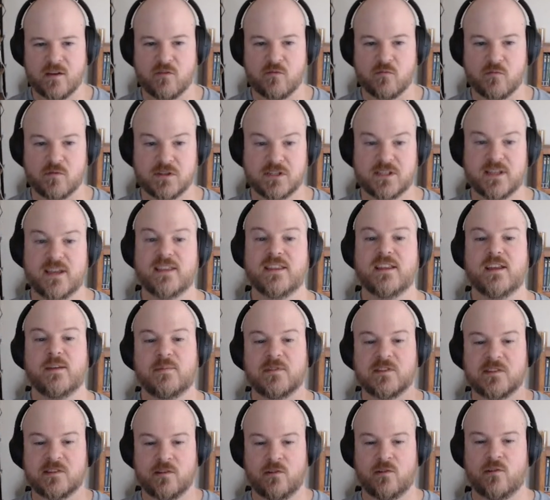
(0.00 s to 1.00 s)
Which then
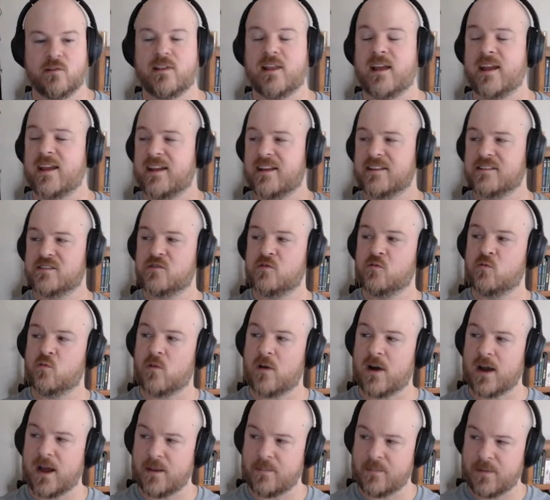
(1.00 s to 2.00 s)
deepens lore like as to
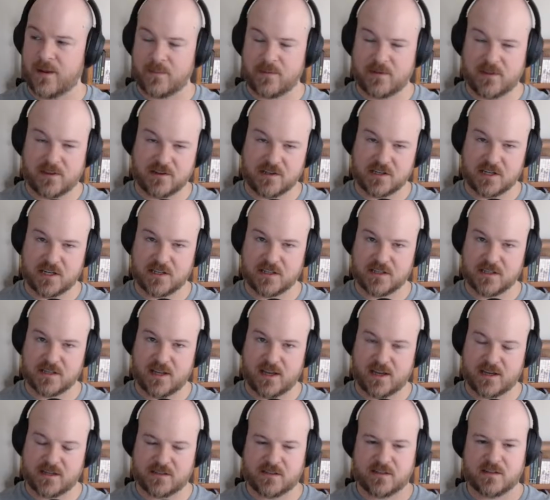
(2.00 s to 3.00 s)
why maybe the giants
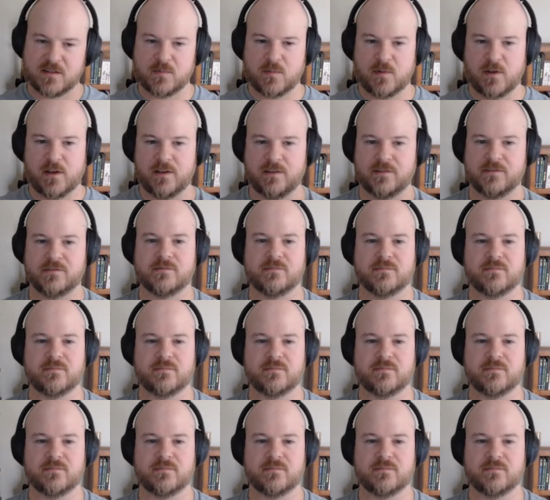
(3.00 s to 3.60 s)
attacked this place.